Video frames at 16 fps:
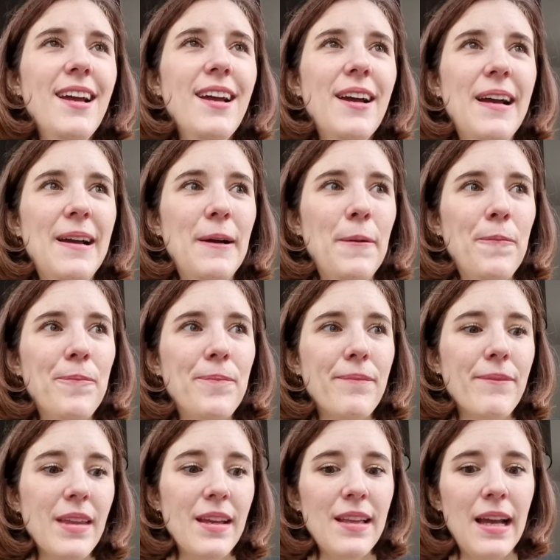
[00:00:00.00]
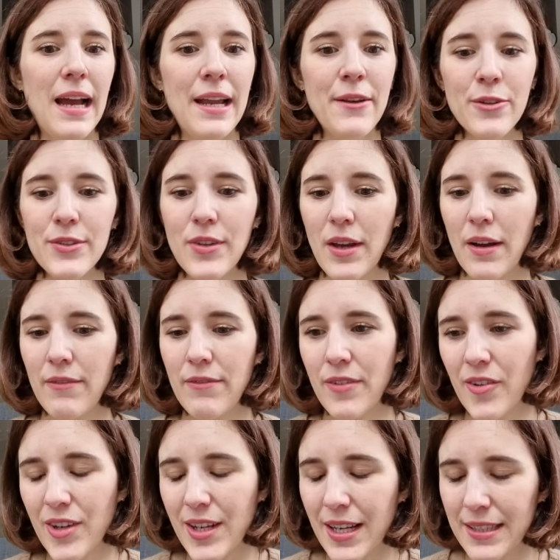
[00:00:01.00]
I know they have
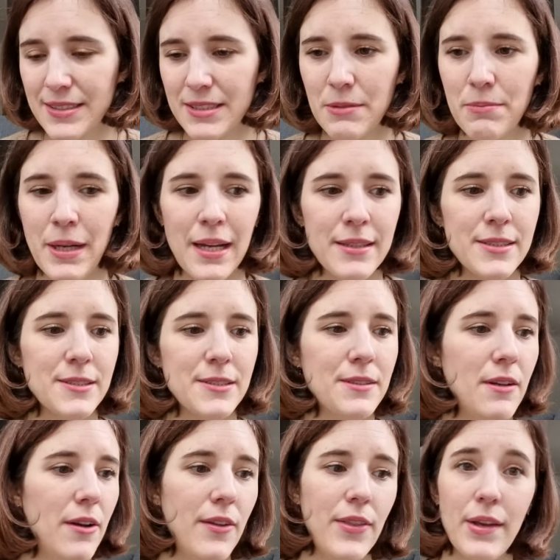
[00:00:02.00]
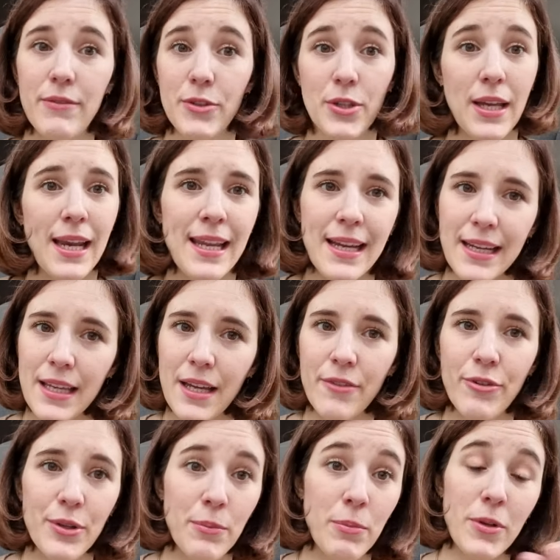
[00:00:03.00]
very classic bags. They have the Galleria,
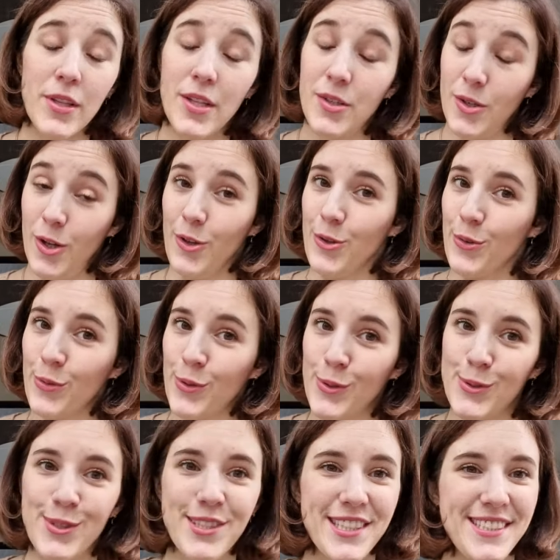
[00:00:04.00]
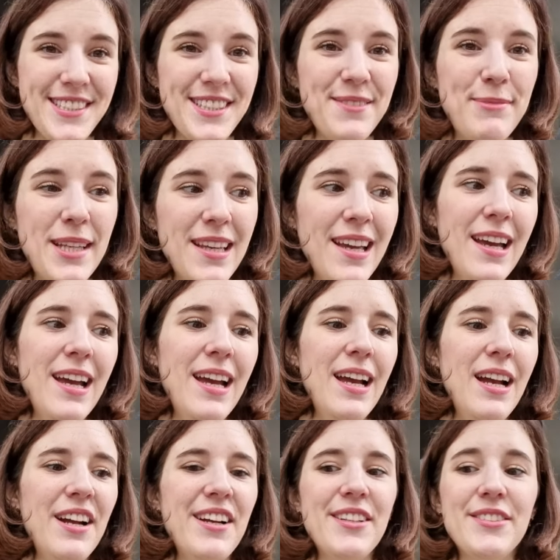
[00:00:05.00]
for example, that a lot of you suggested me.
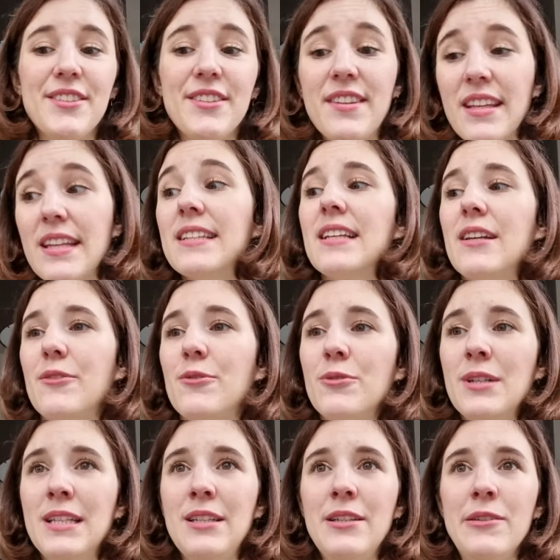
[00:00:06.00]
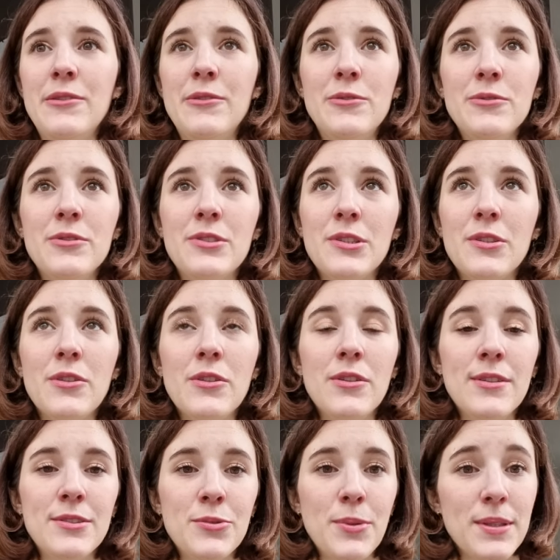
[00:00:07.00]
The thing is, I already own
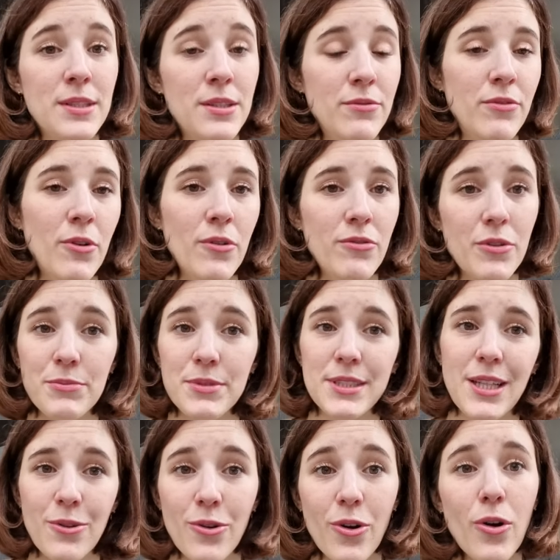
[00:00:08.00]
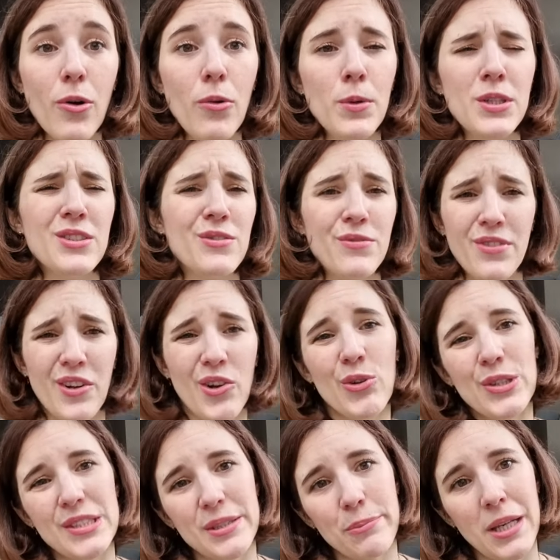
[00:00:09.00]
the 24 from Saint Laurent, which is very
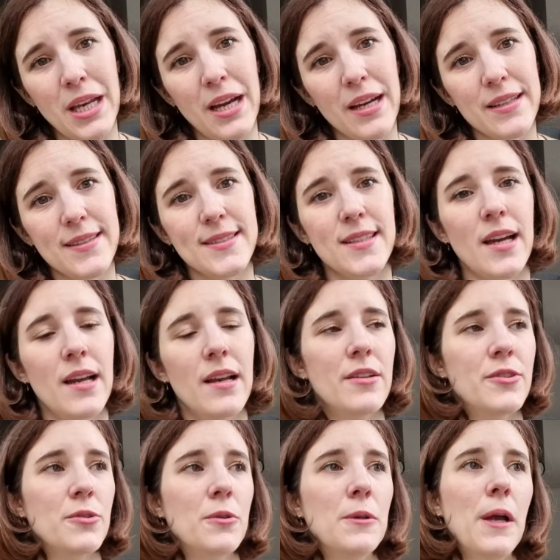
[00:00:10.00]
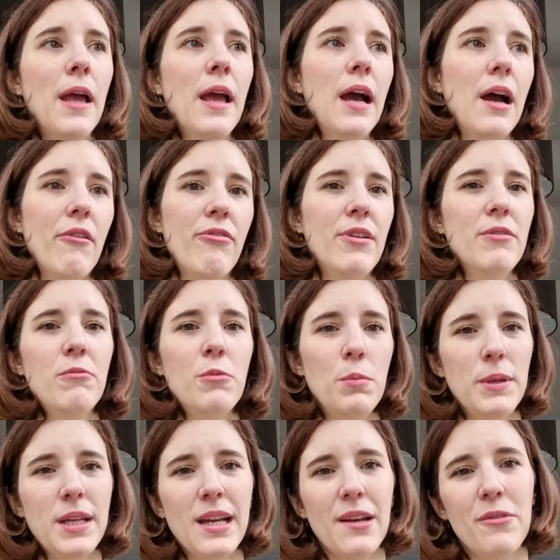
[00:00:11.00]
similar in style. So I feel it would
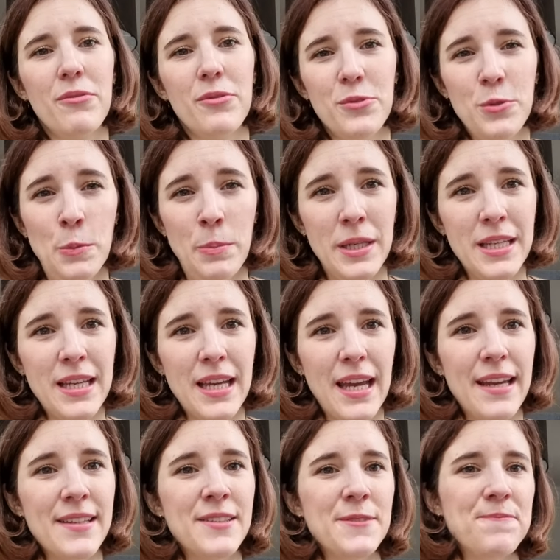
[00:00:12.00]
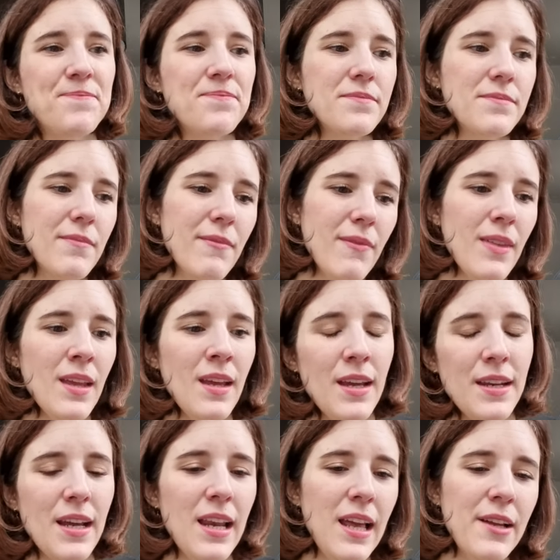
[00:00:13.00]
be kind of a duplicate.
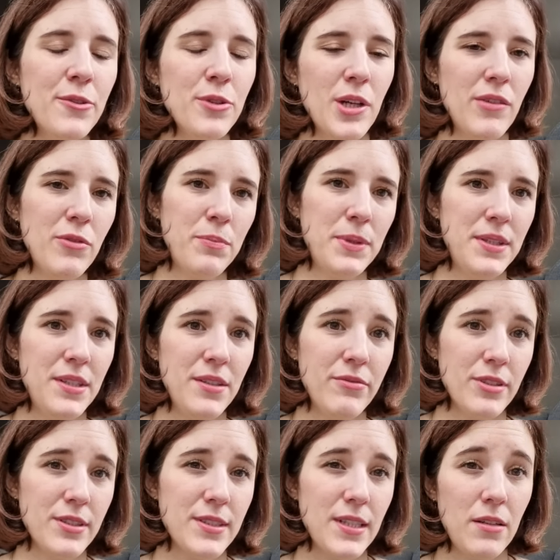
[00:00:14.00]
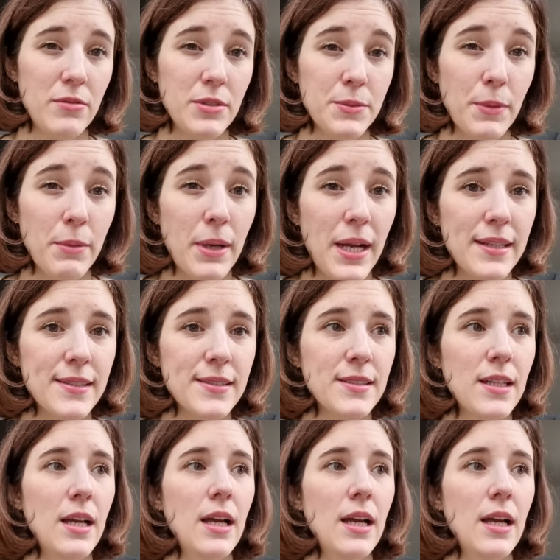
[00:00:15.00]
And I like to have a bit different style with my bags.